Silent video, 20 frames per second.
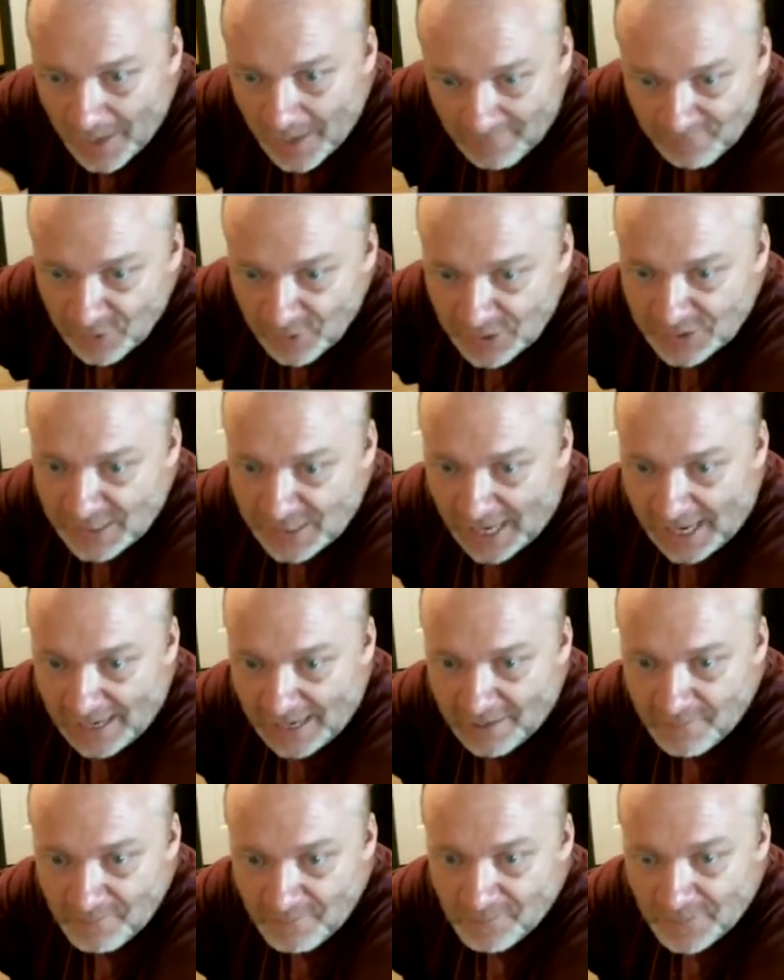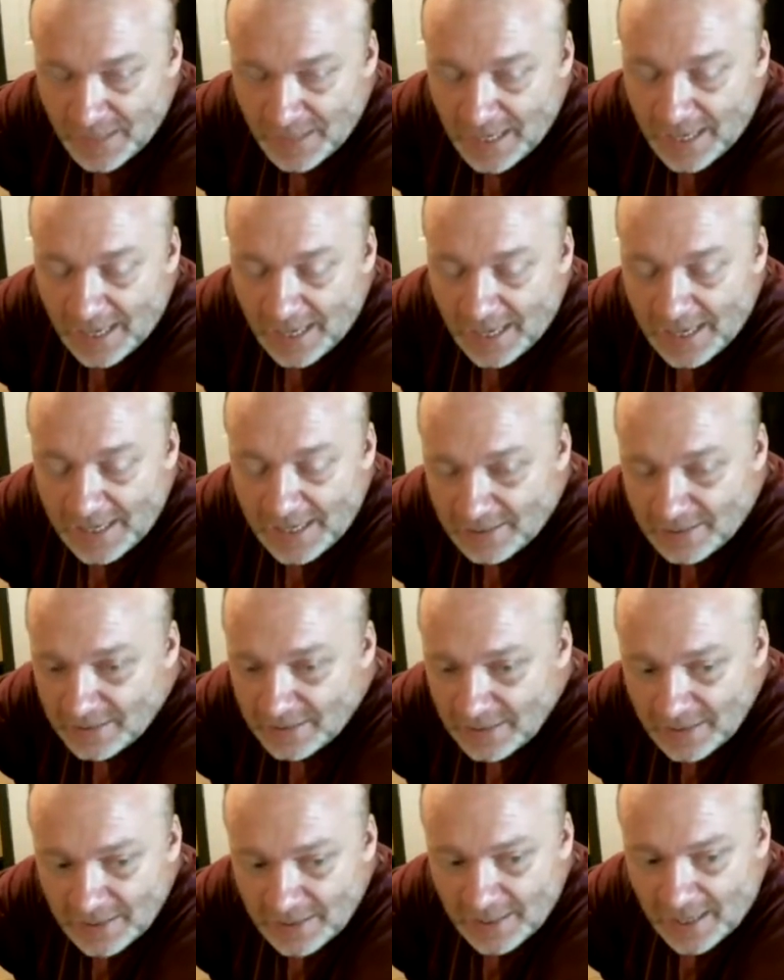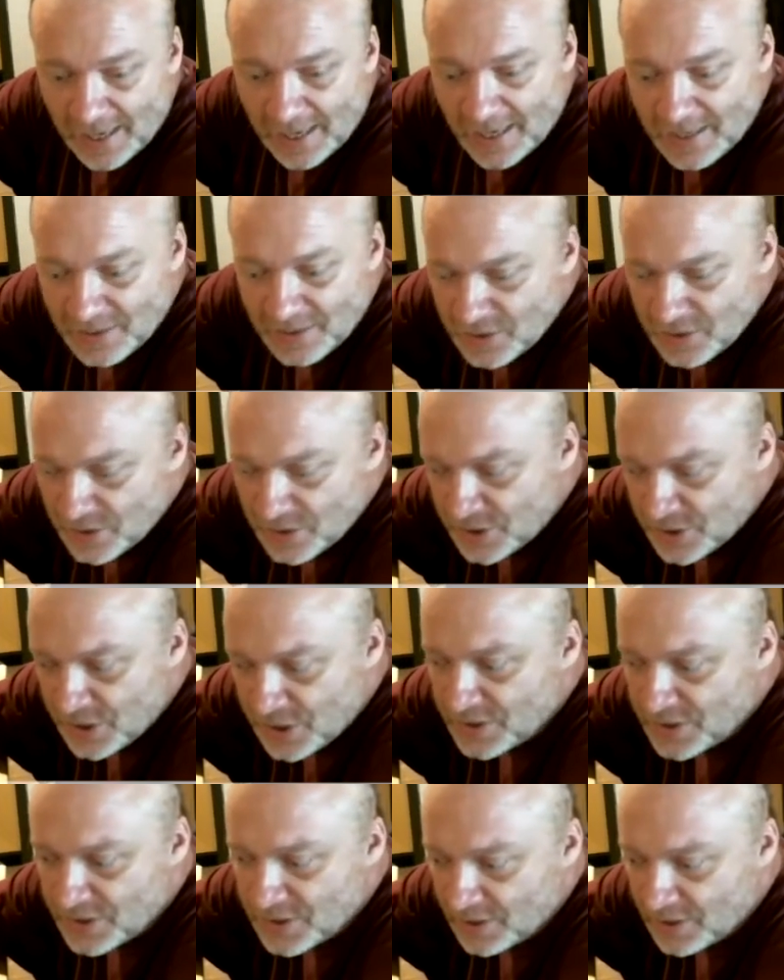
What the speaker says: every day, and she